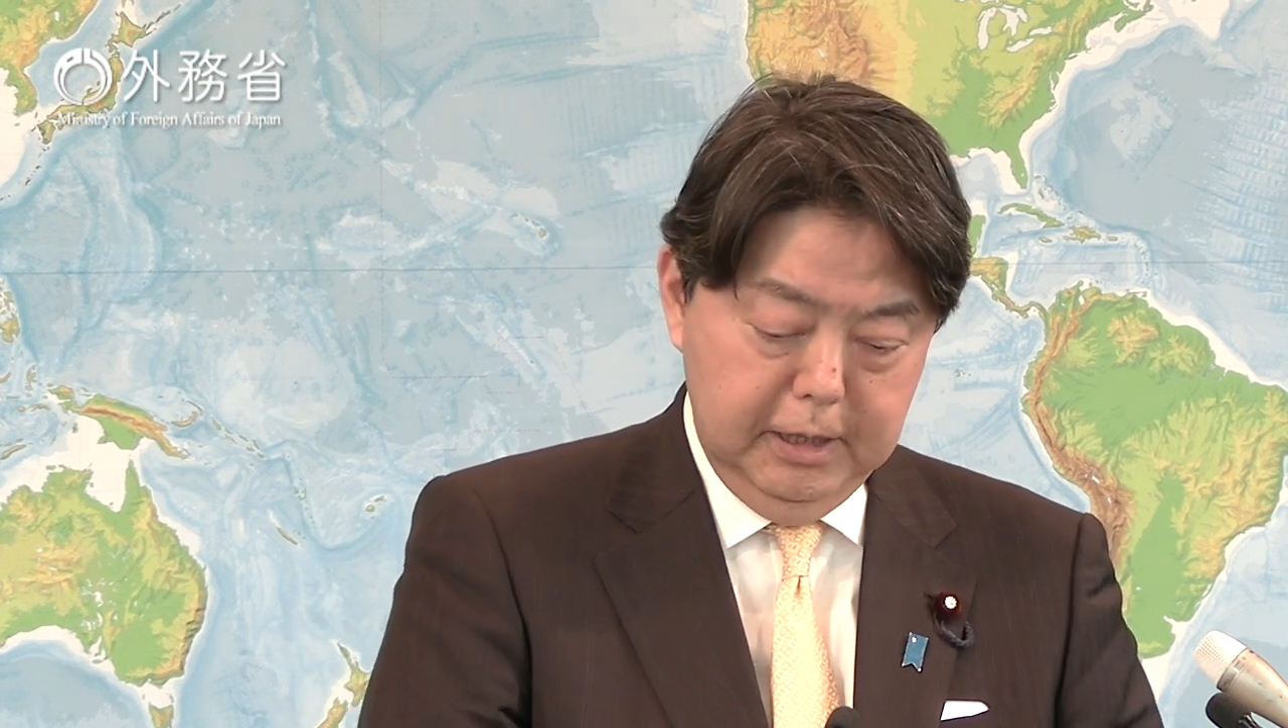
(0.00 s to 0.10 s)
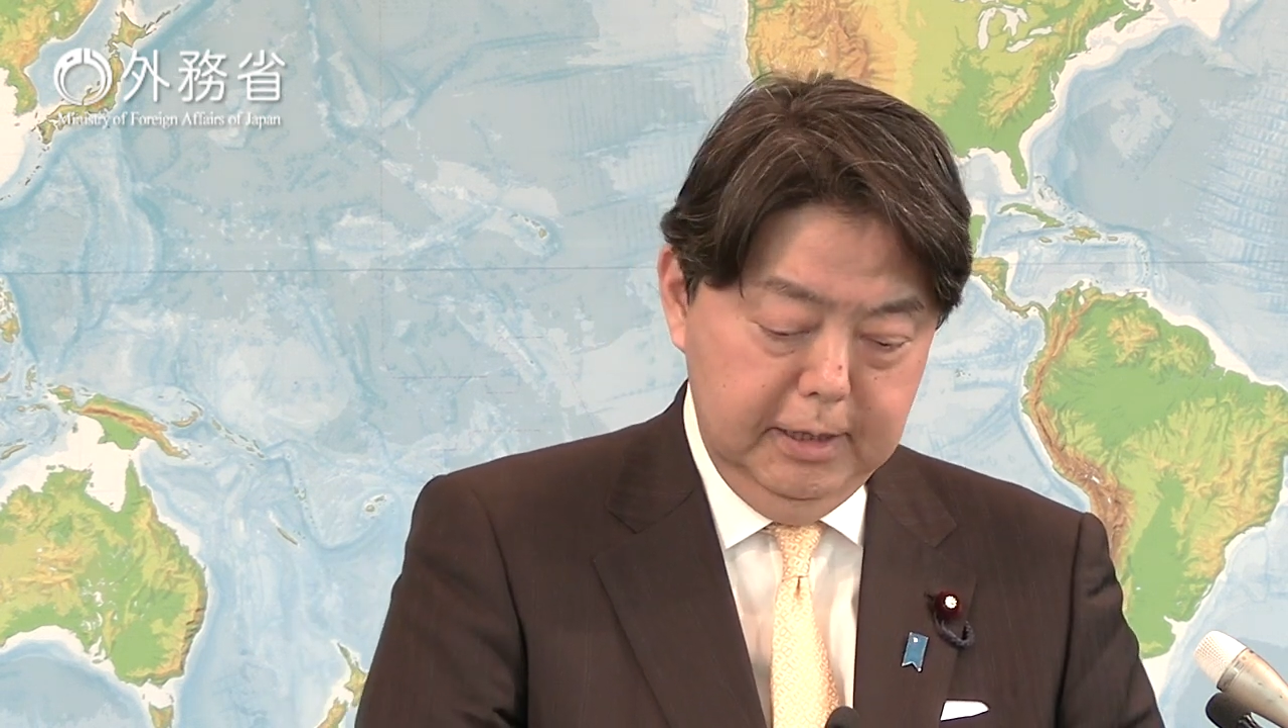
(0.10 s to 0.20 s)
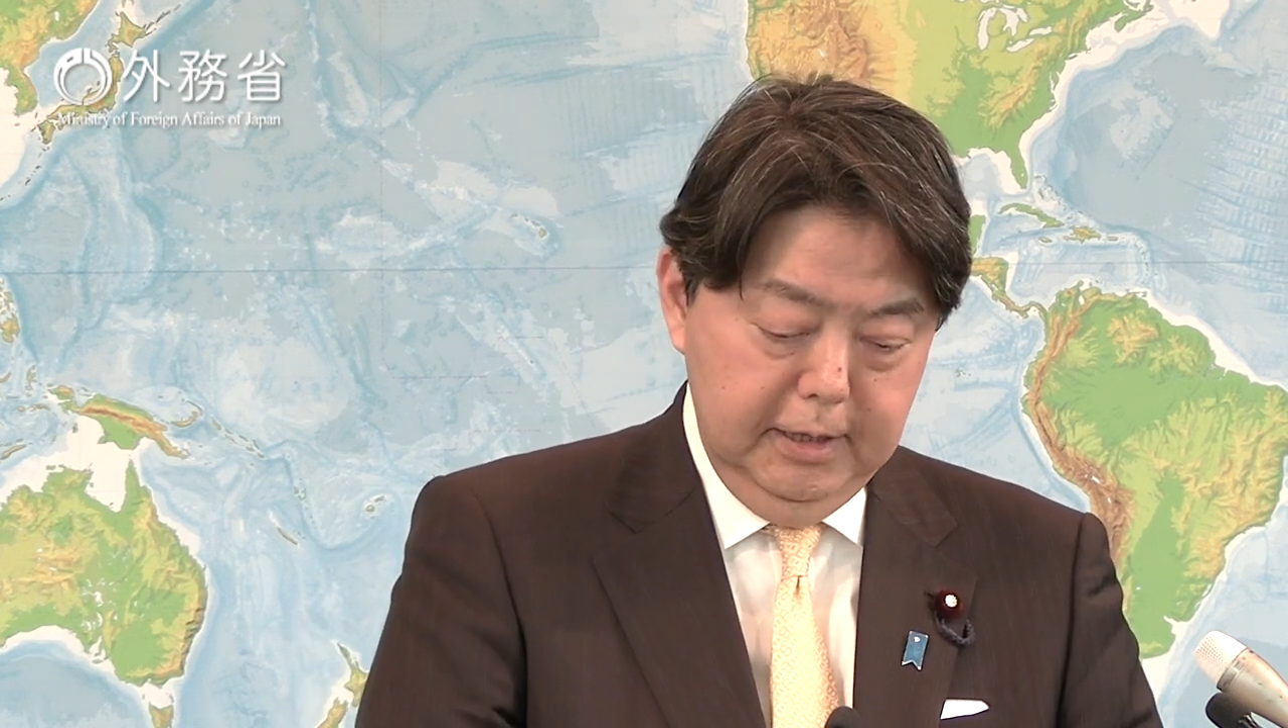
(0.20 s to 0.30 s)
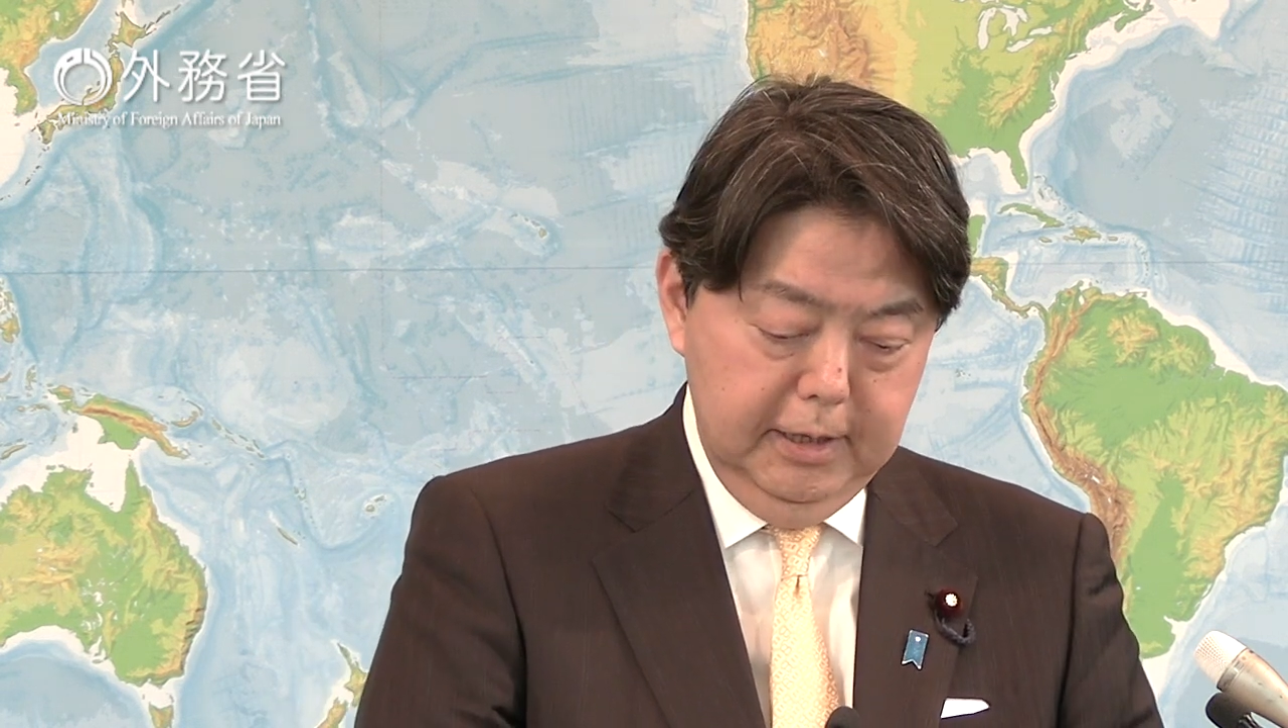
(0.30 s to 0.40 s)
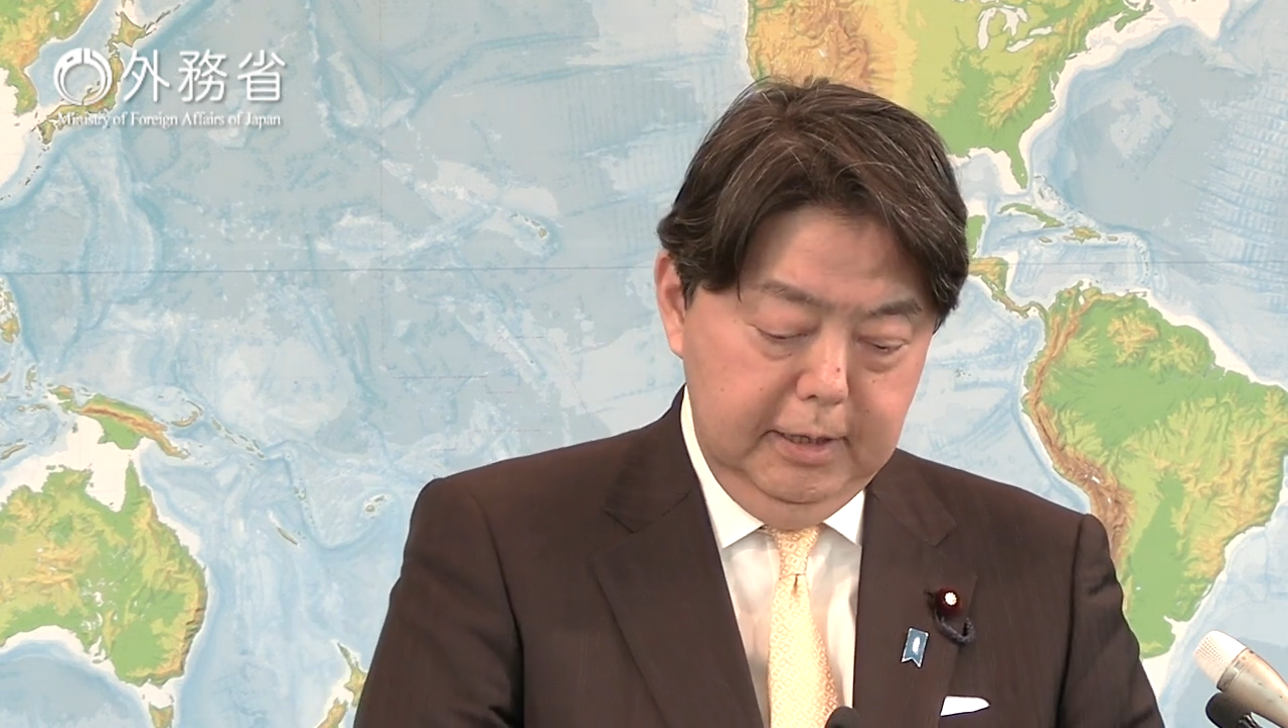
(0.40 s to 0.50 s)

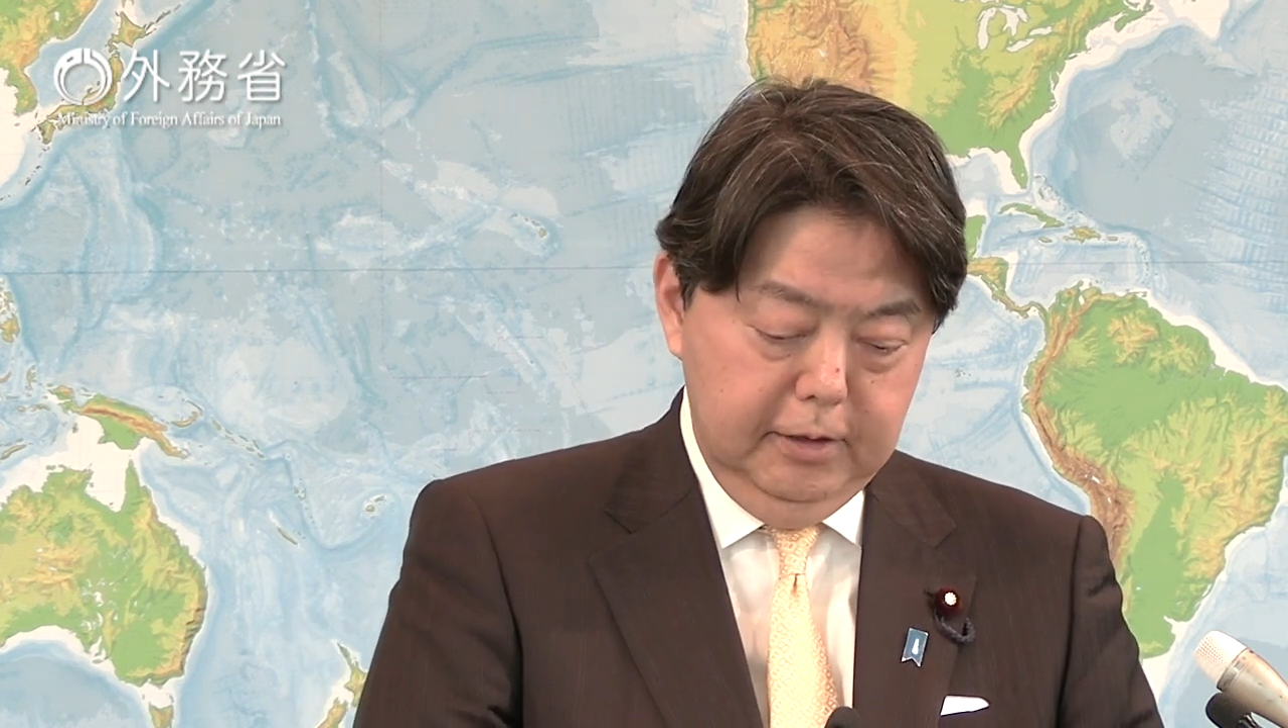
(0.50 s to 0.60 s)
based on the